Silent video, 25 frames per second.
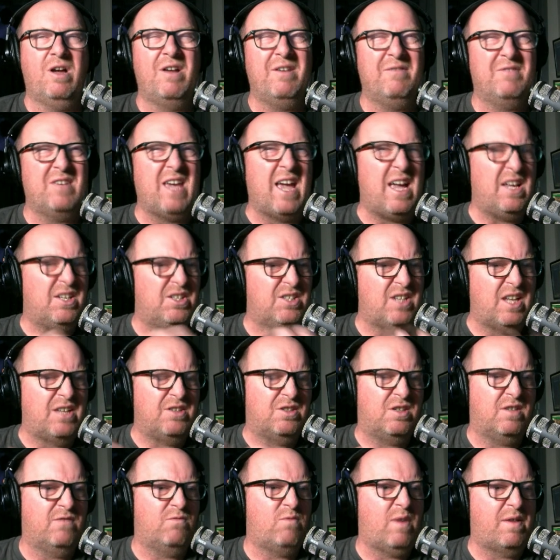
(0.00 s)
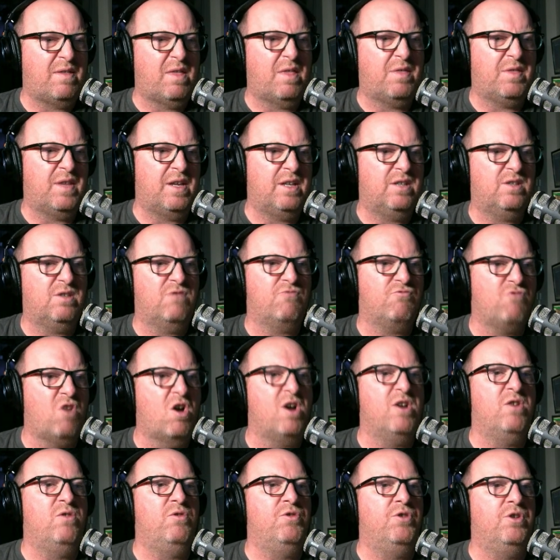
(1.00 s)
of get a sense of whether things are
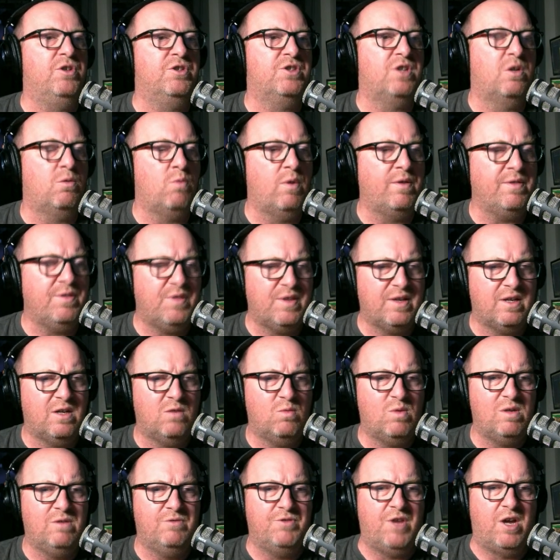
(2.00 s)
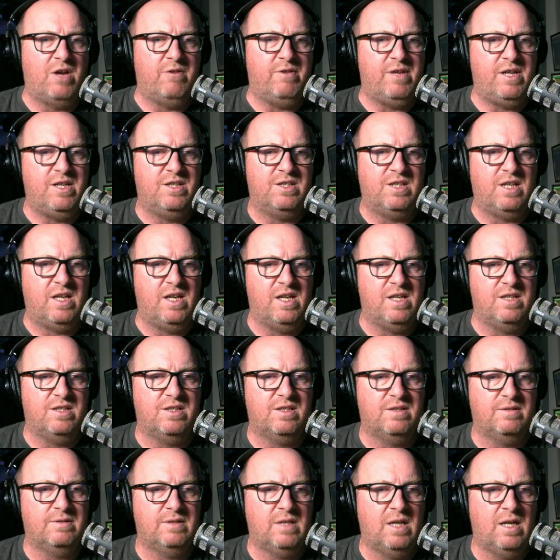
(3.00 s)
right or not. So one thing I will notice is
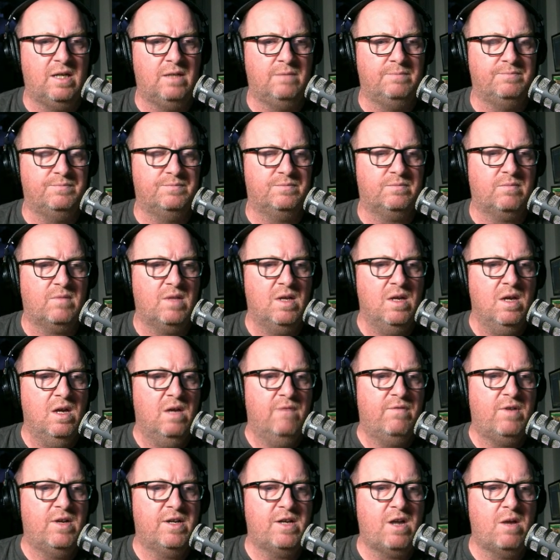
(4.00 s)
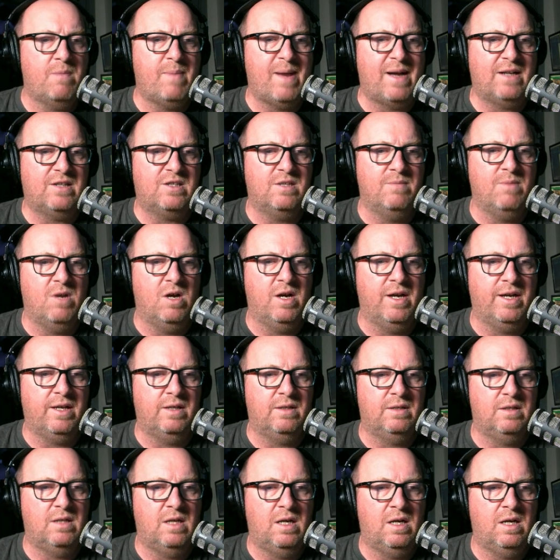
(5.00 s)
um, if I go back to my
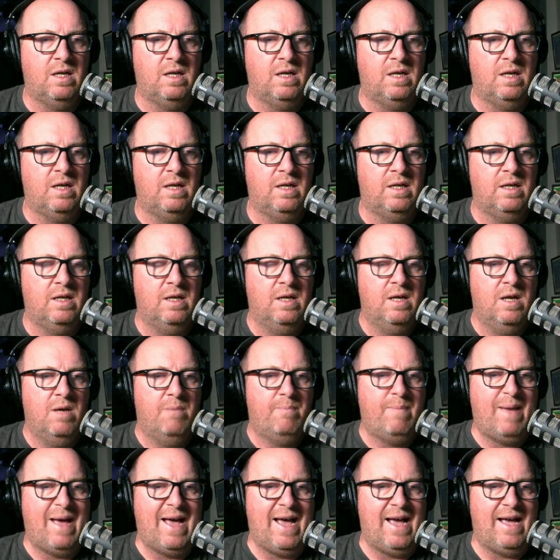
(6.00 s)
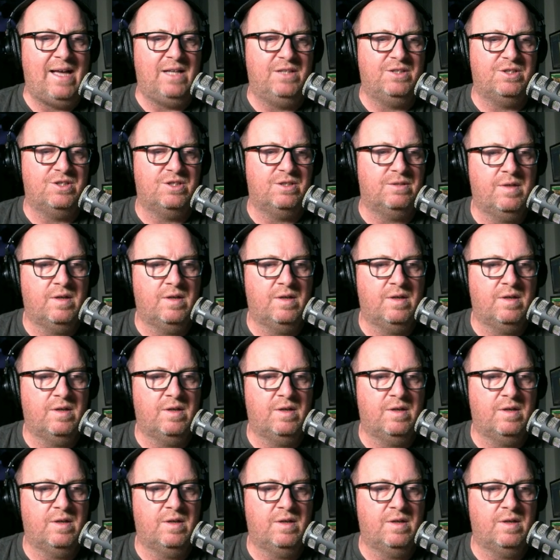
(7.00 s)
uh, pads.